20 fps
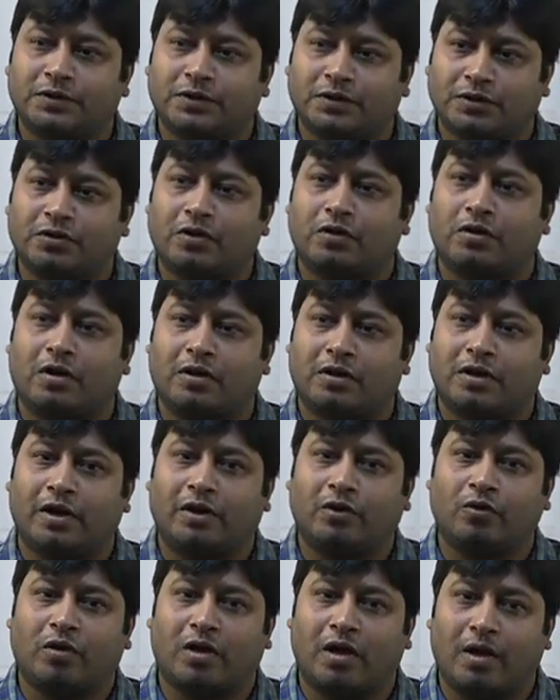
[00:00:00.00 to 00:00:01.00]
Is it or not?
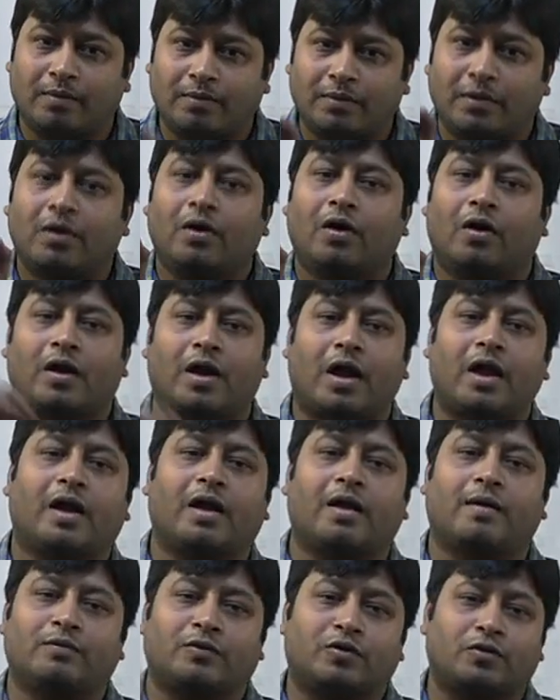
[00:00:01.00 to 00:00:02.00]
That you come or I
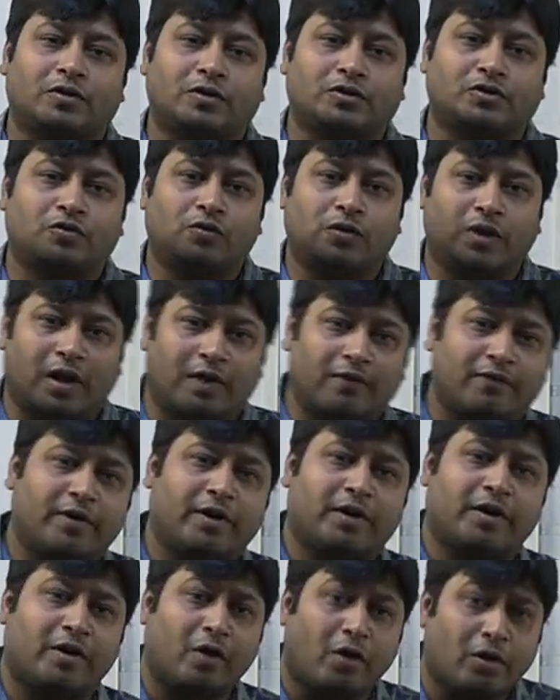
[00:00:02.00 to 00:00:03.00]
come through this route
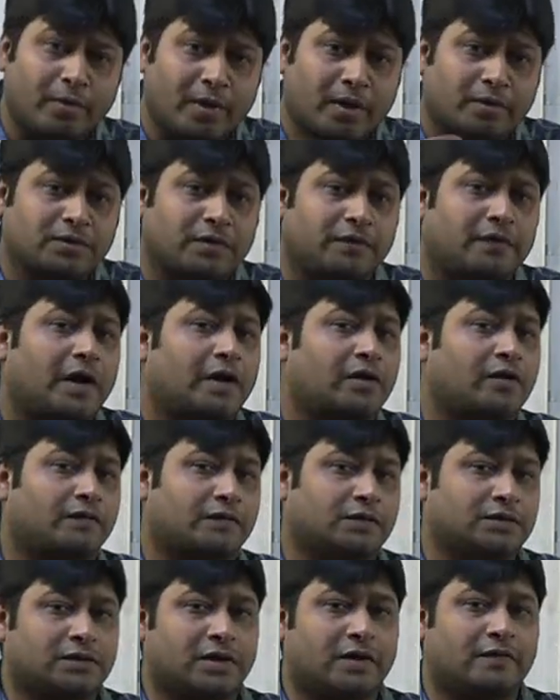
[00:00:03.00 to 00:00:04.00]
every day. Now it becomes a fact
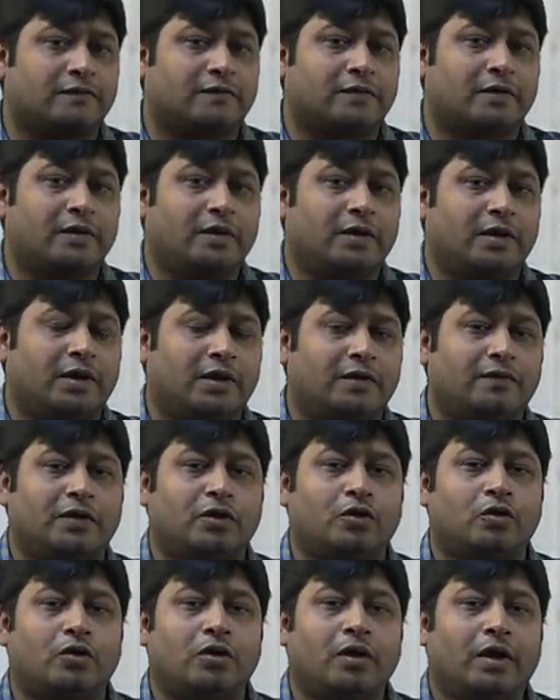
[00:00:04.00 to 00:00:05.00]
of his life.
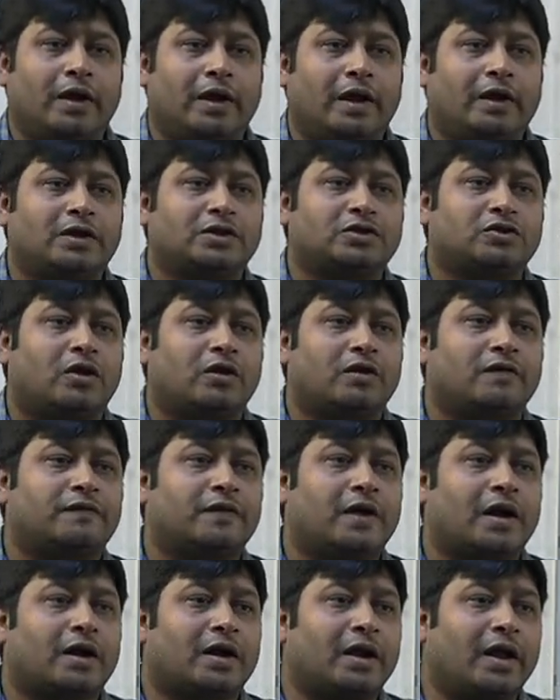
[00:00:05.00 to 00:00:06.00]
Even though it is not a
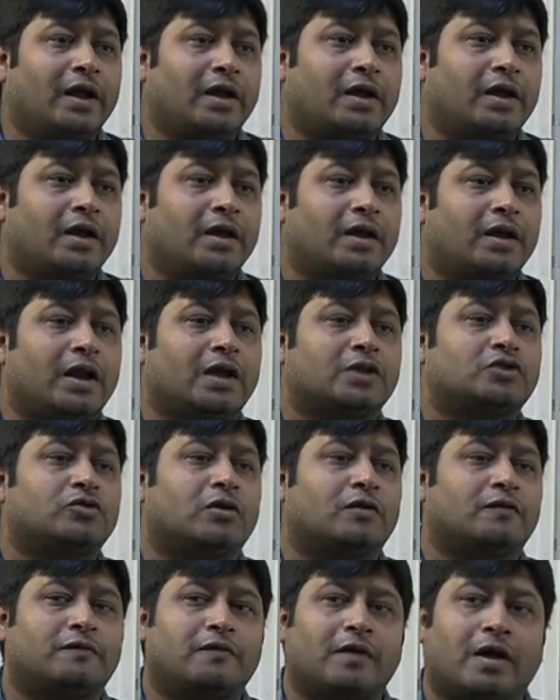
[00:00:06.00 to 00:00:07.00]
fact like
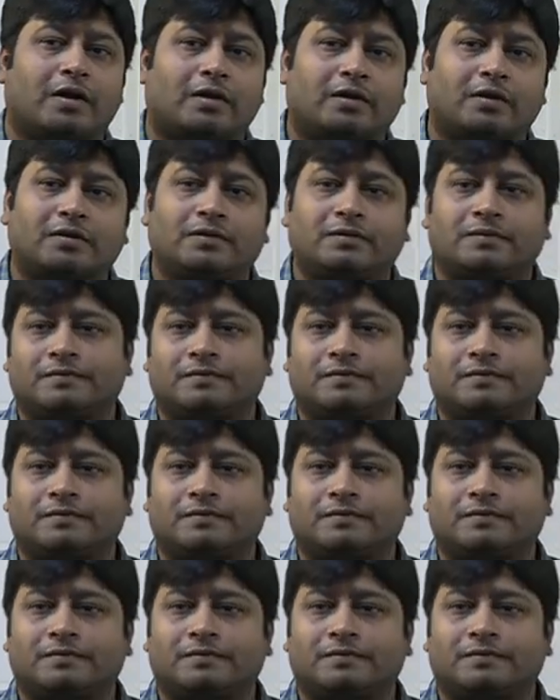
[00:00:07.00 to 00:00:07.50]
natural fact.